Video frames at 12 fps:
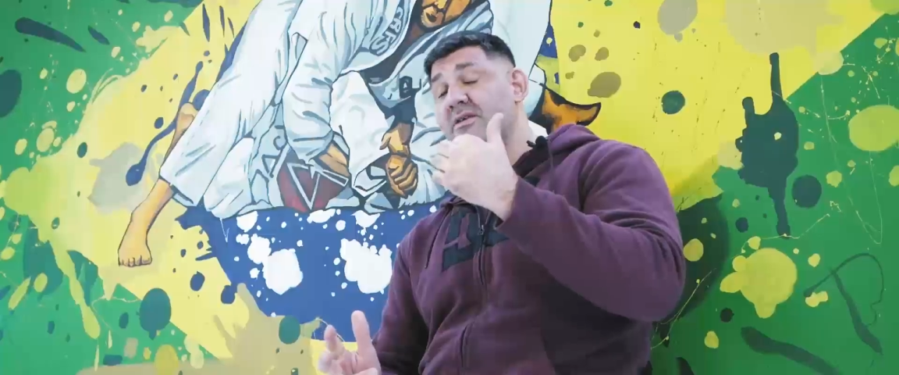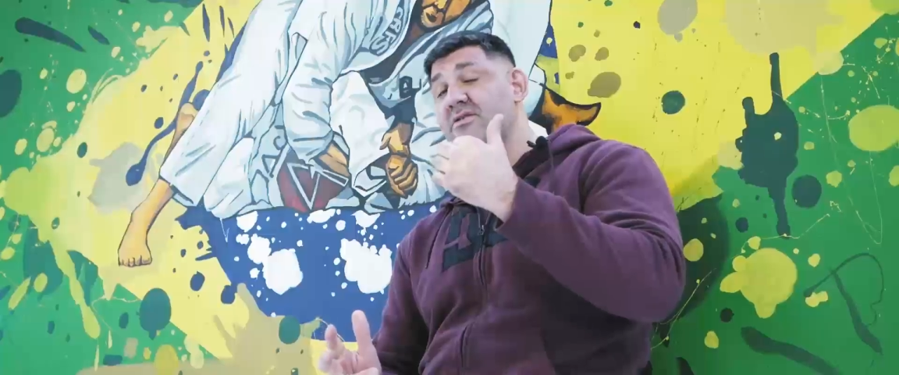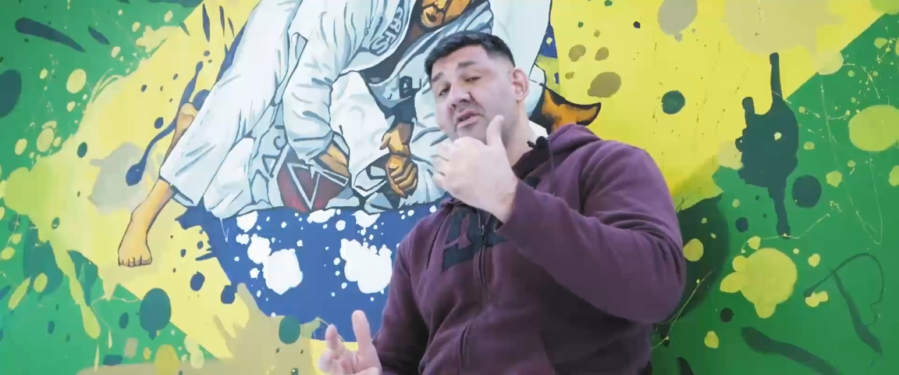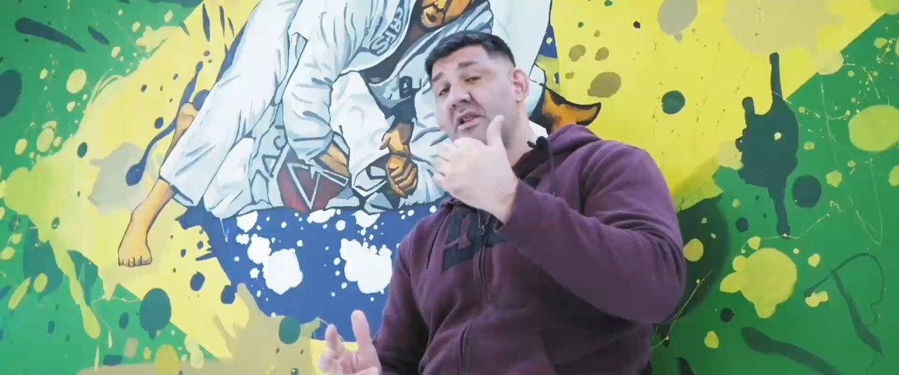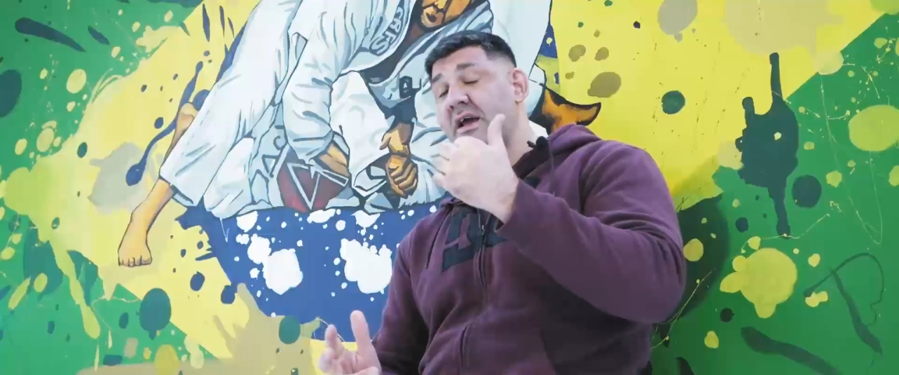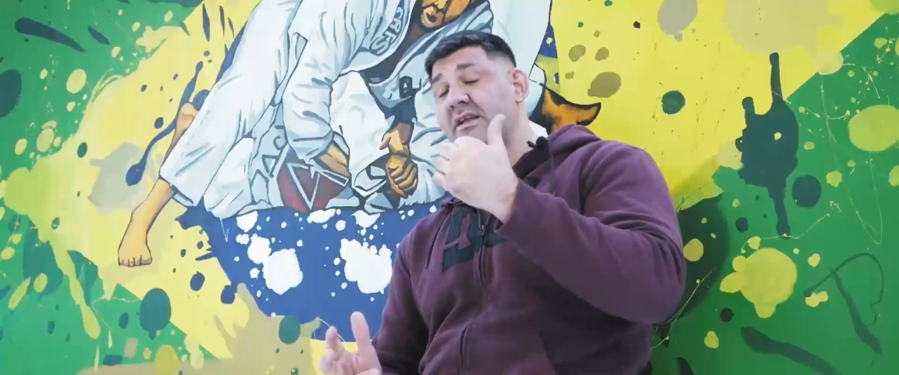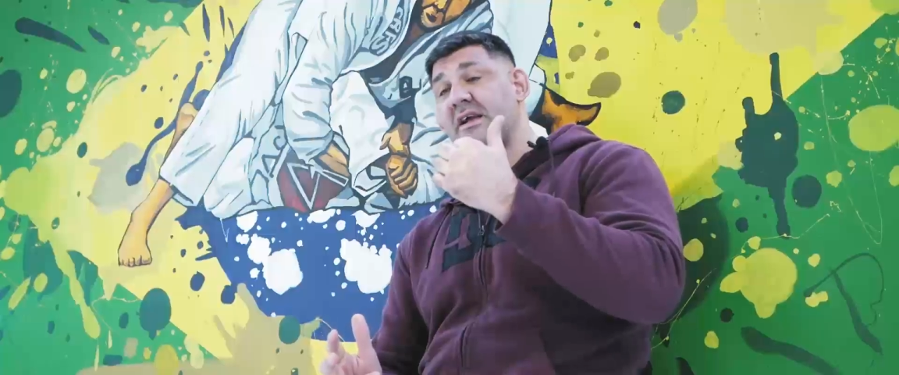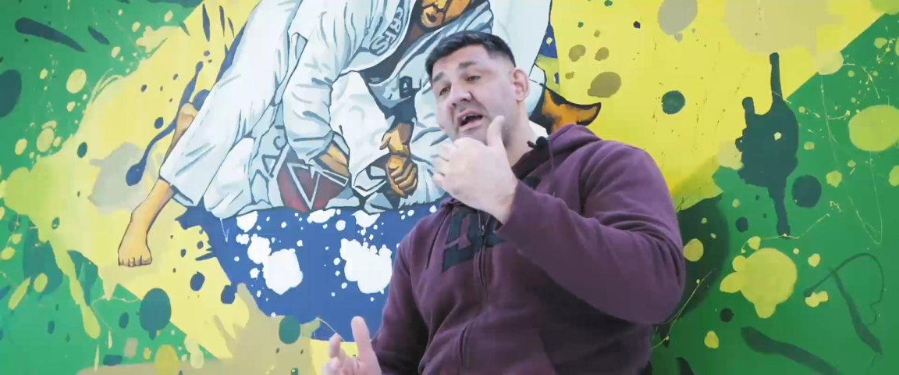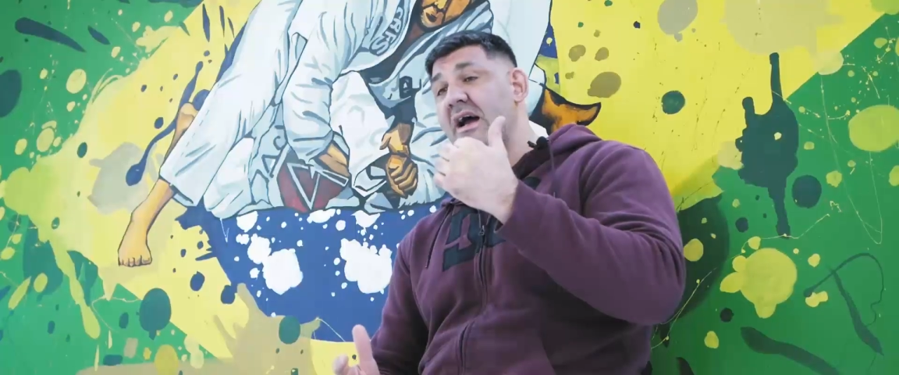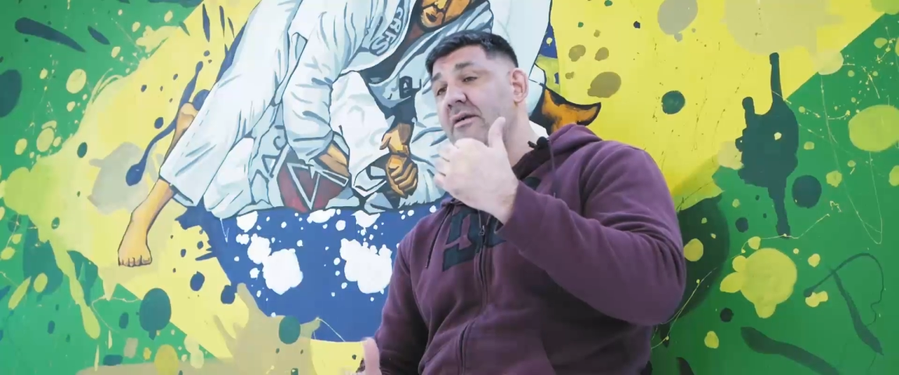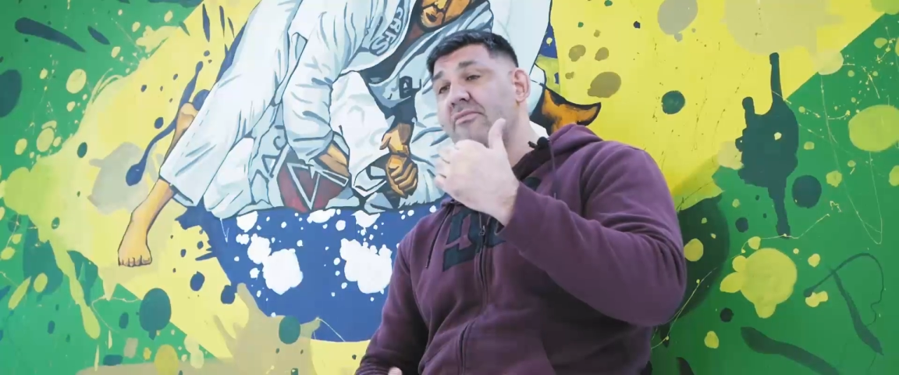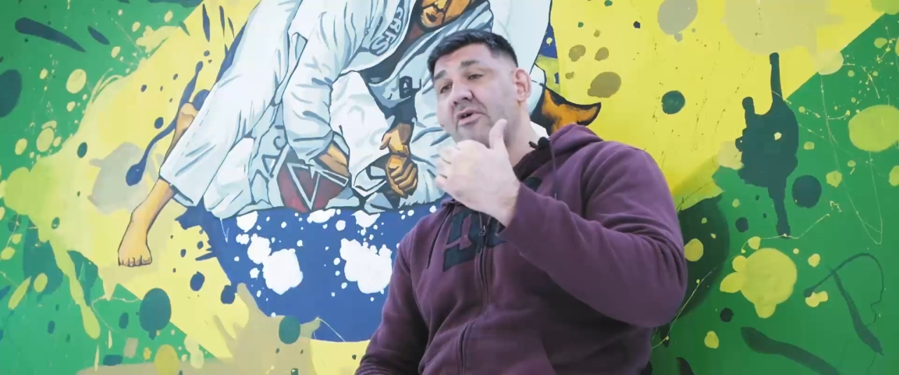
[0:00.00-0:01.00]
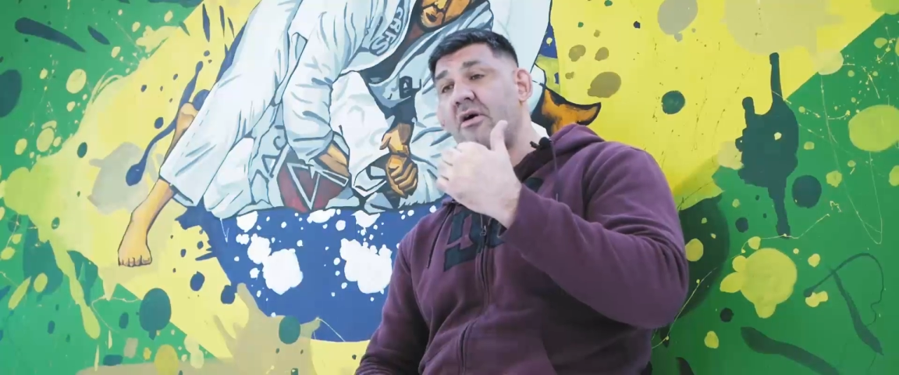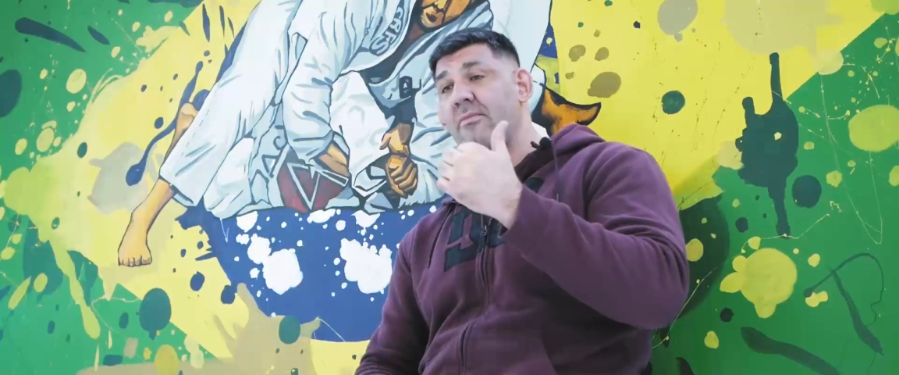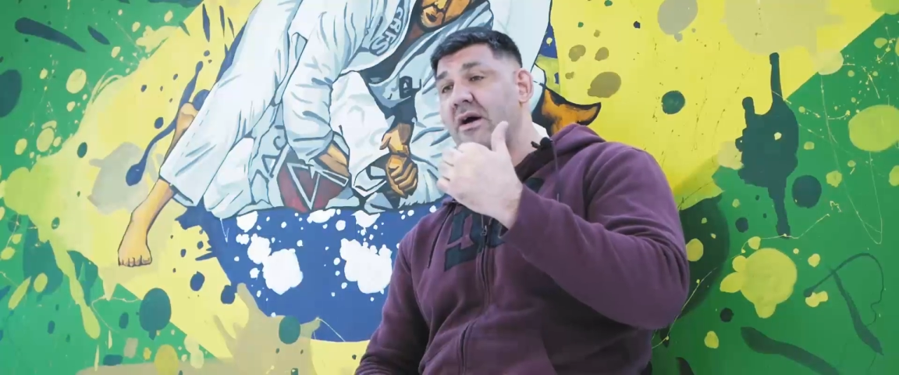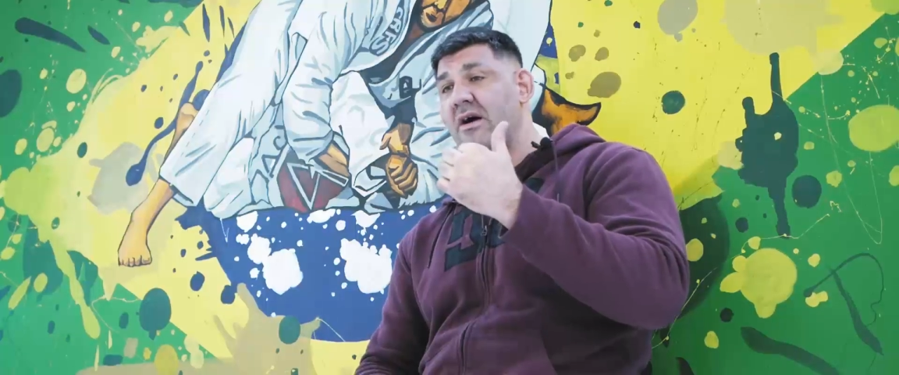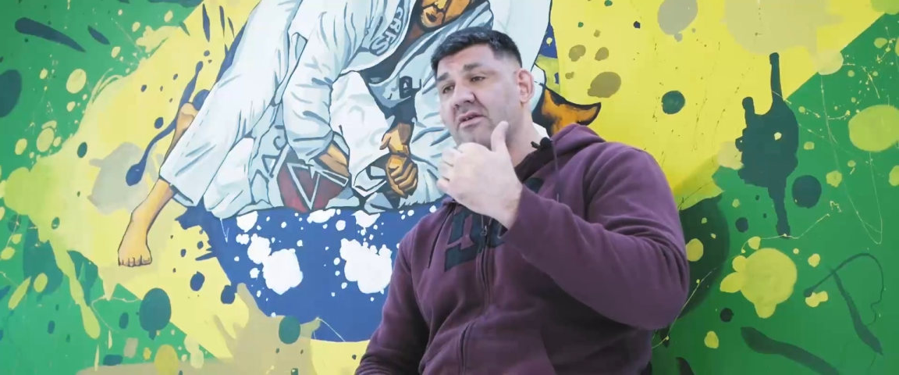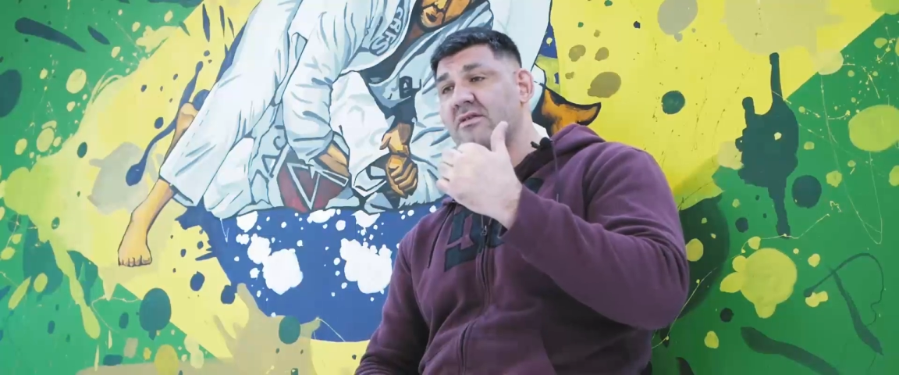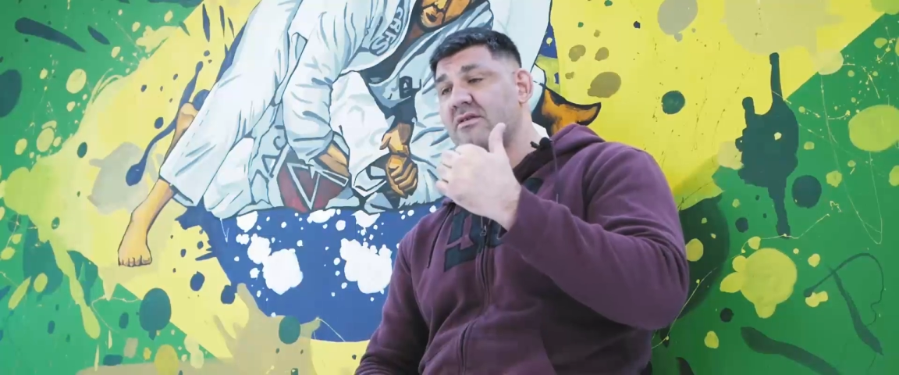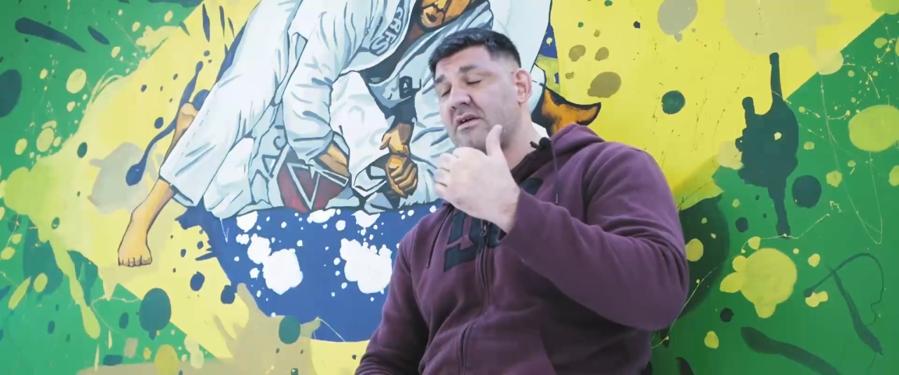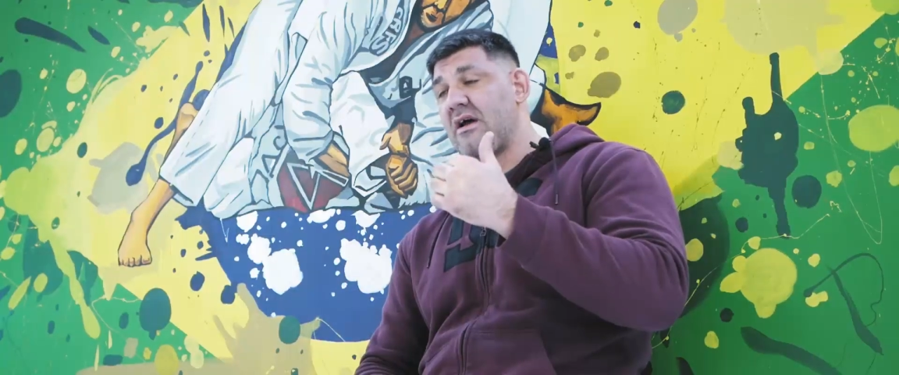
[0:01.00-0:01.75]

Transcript: I saw like the guy in brown belt,